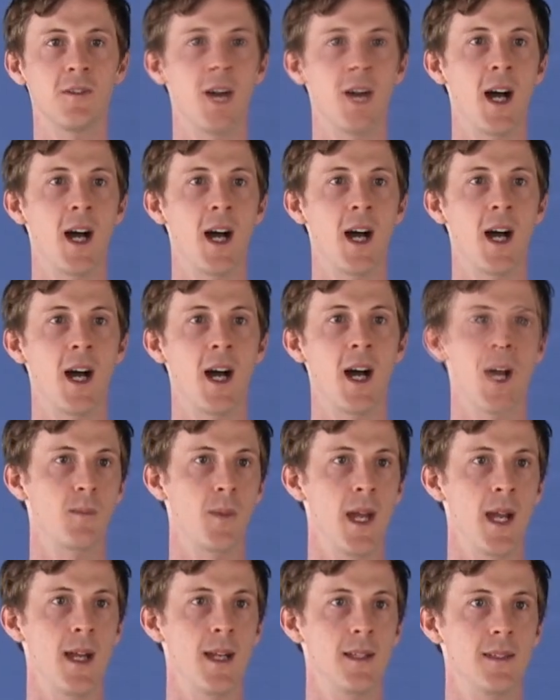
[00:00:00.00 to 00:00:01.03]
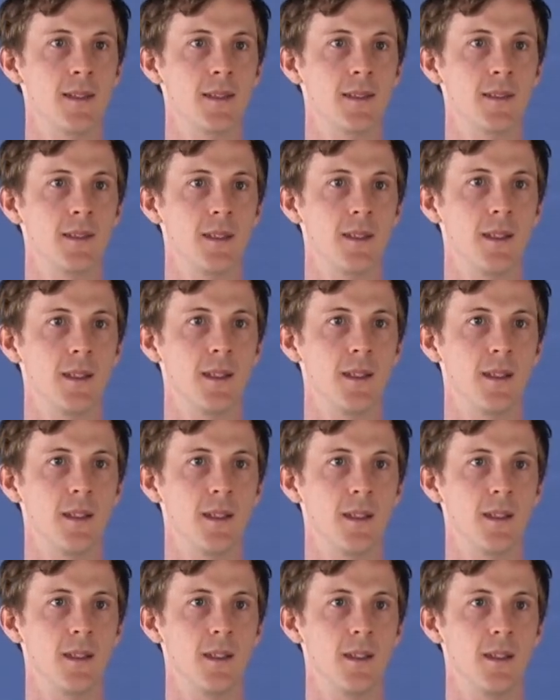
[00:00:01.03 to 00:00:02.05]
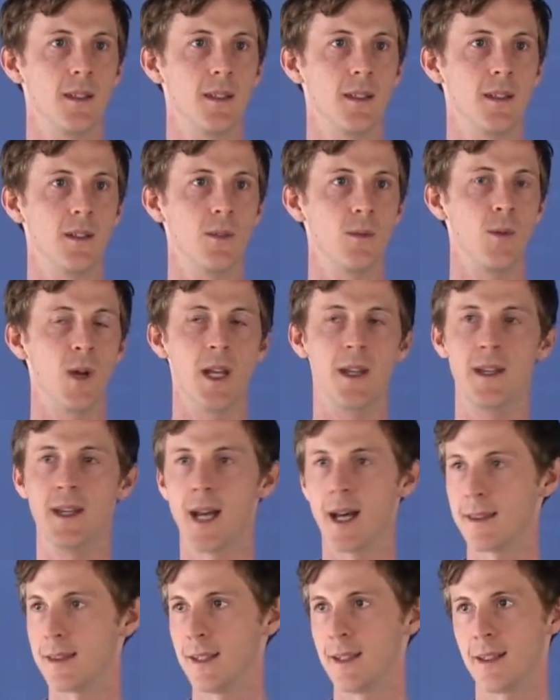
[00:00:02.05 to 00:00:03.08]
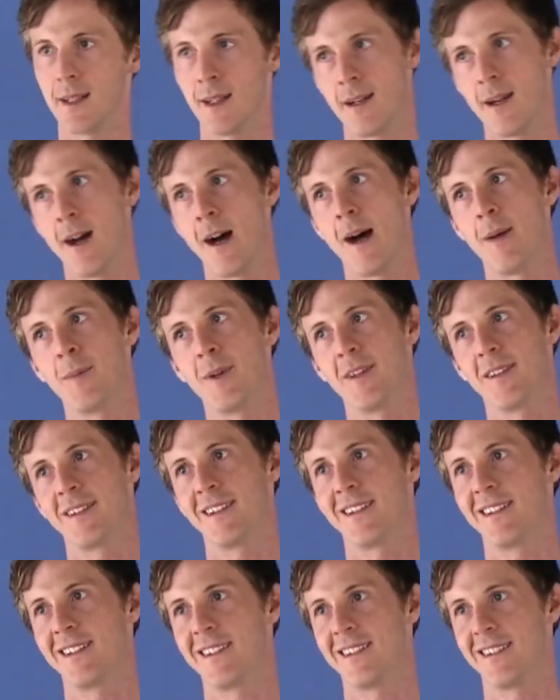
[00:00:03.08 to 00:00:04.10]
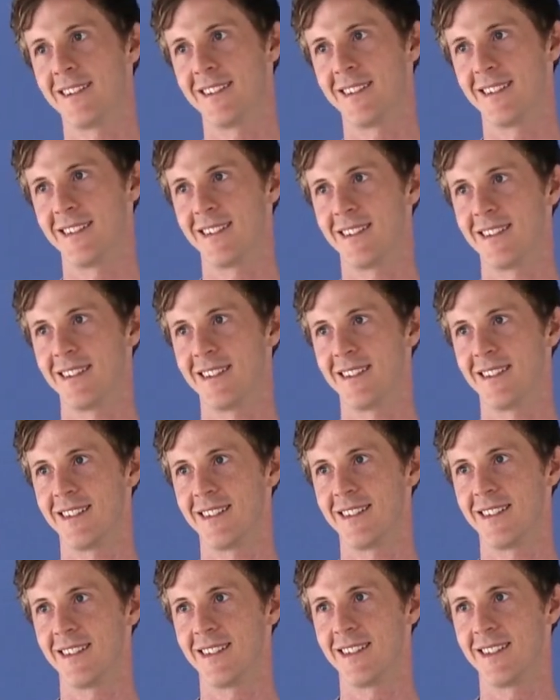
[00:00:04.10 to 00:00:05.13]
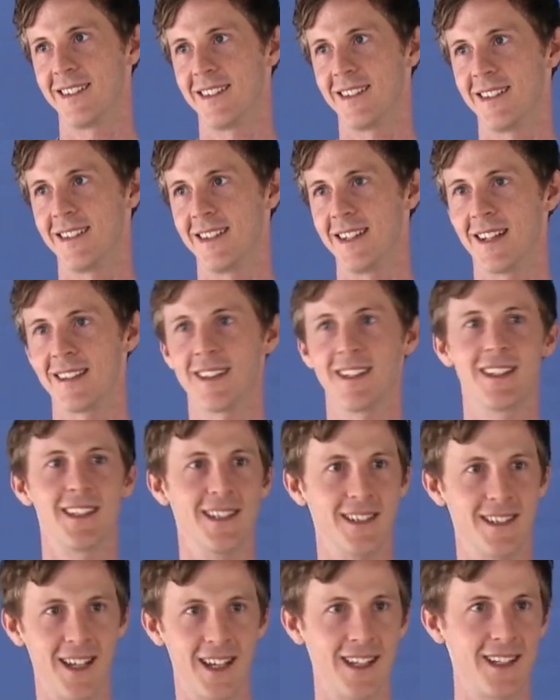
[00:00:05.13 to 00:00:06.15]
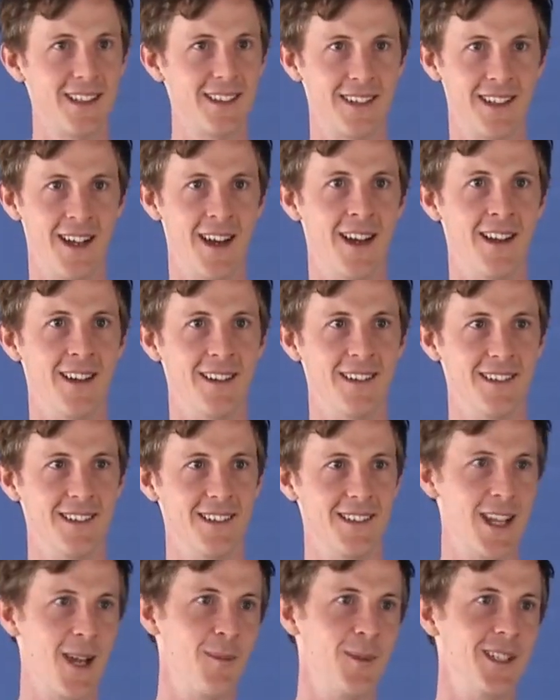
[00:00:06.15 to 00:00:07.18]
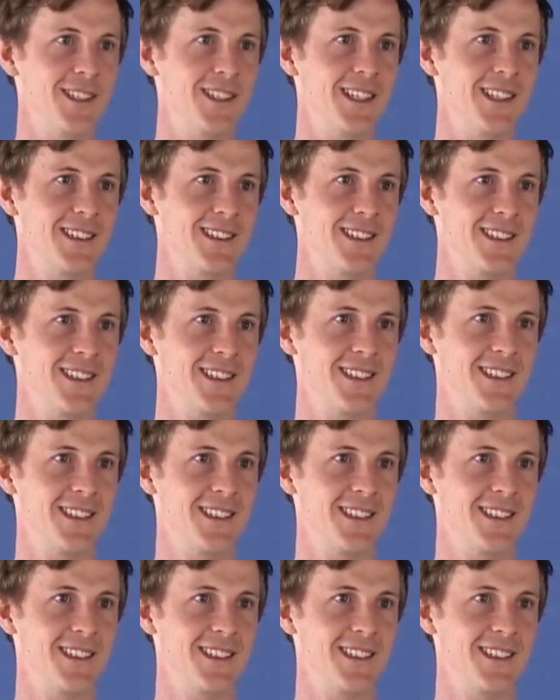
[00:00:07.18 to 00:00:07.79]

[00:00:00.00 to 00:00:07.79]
vast expanse where nothing can harm it. Nothing can take it down, damage it.